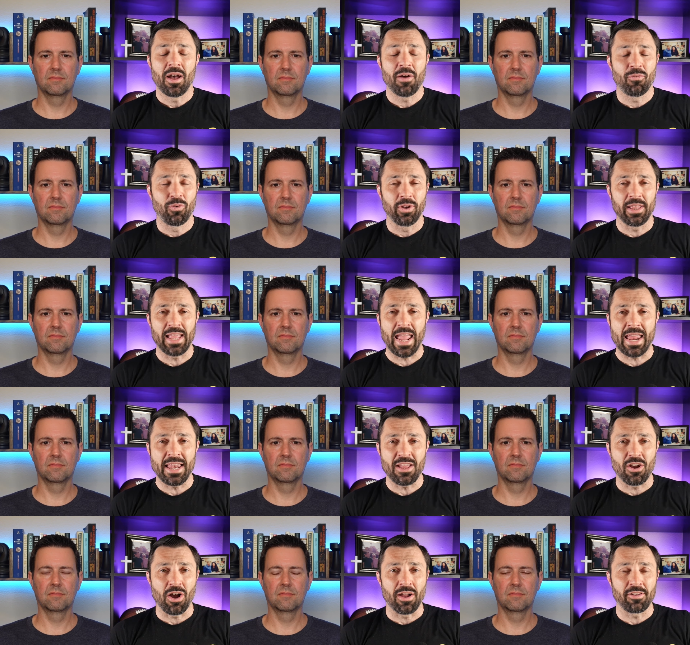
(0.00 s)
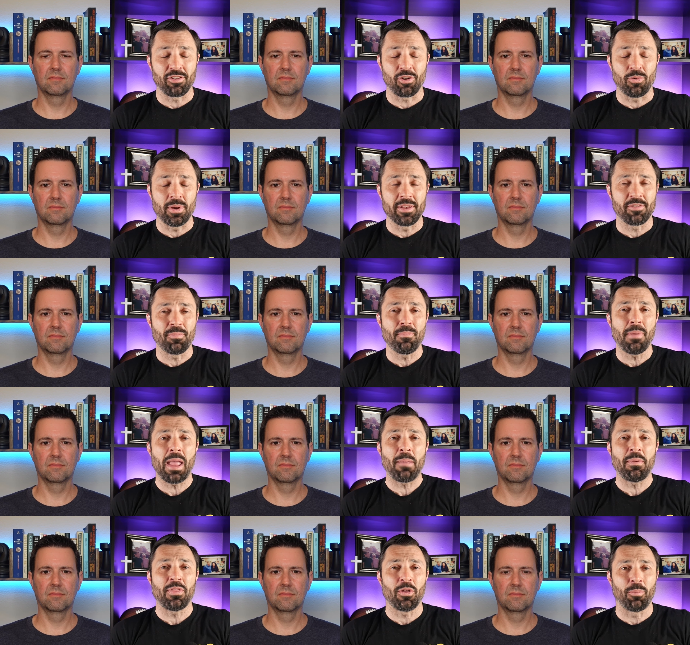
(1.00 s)
Speaker 1: of really any consequence.
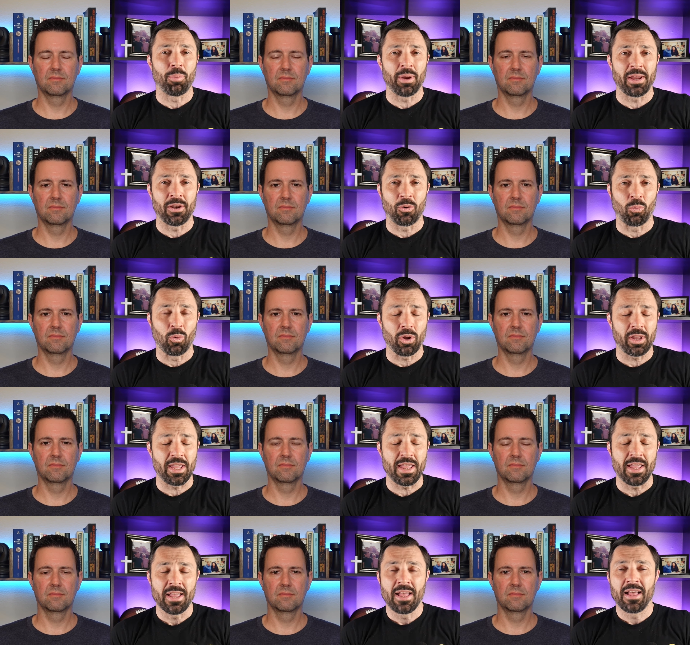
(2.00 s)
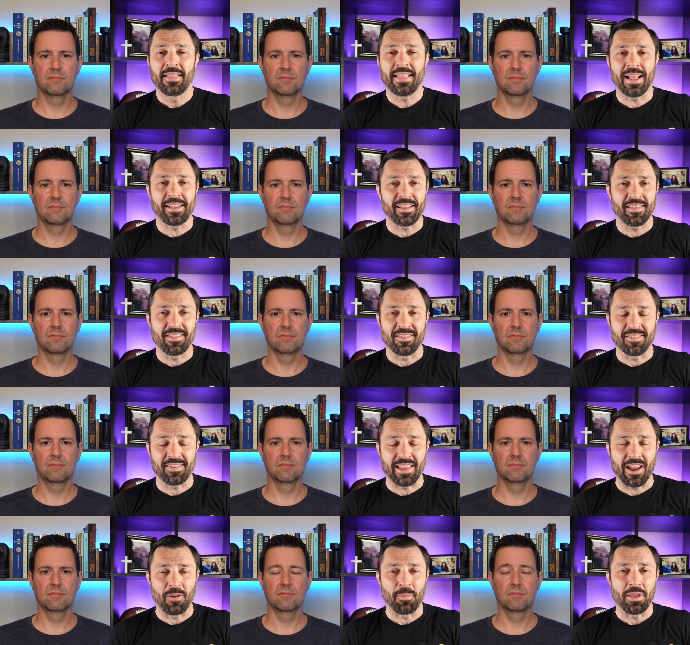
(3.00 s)
Maybe they'll bring in a rookie. That doesn't
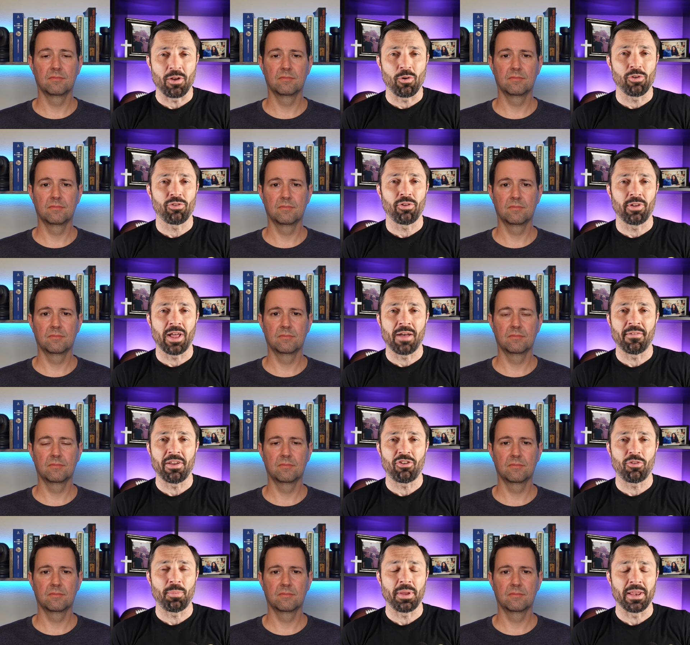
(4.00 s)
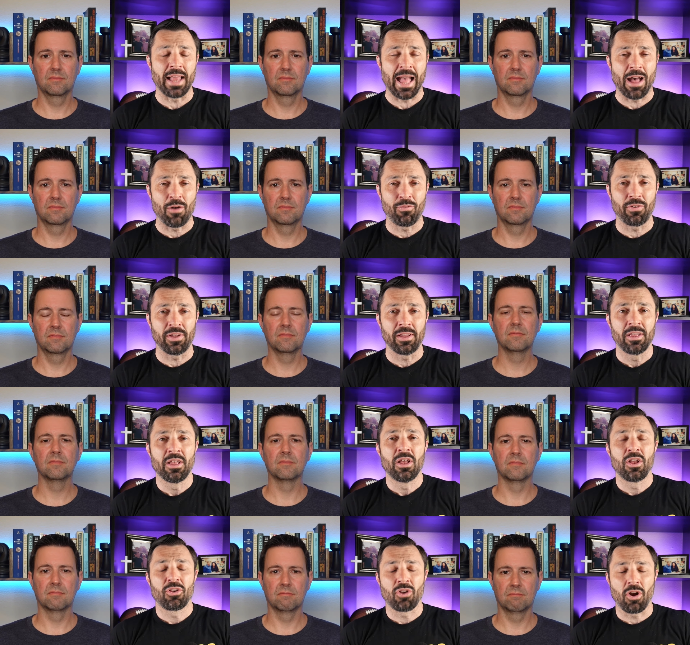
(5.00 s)
scare me. Chris Olave should be an alpha
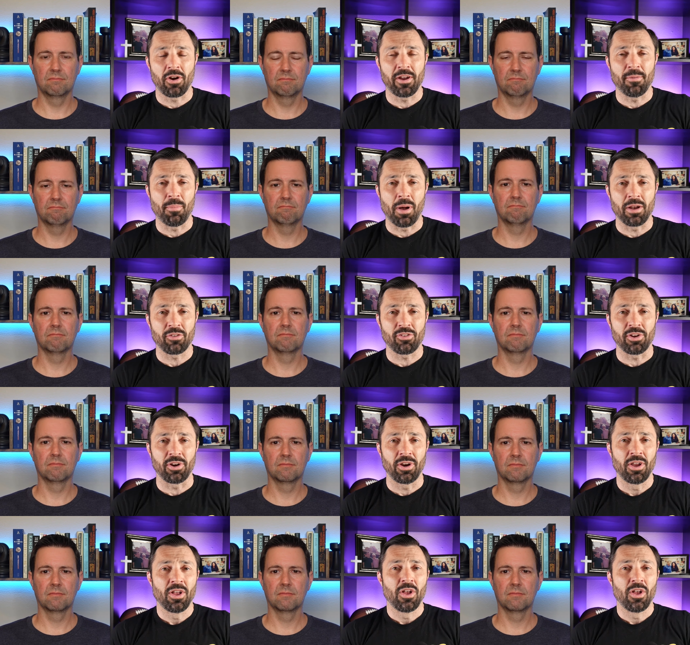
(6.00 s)
target monster.